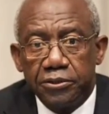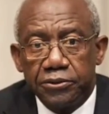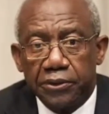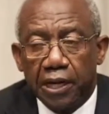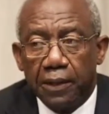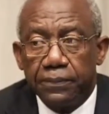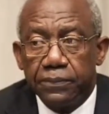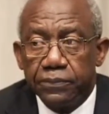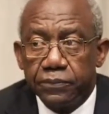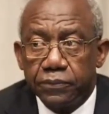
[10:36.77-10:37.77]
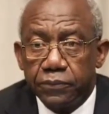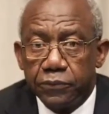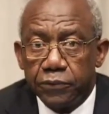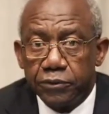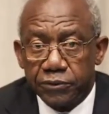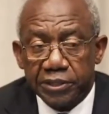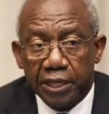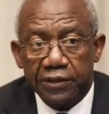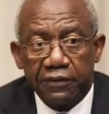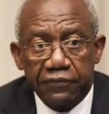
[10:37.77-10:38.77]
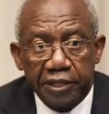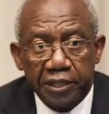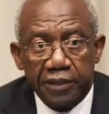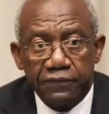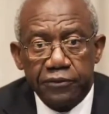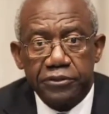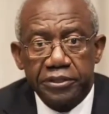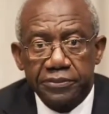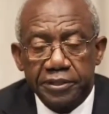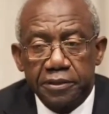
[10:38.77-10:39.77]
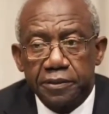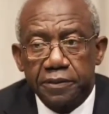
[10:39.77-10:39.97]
to come to South Africa for treatment.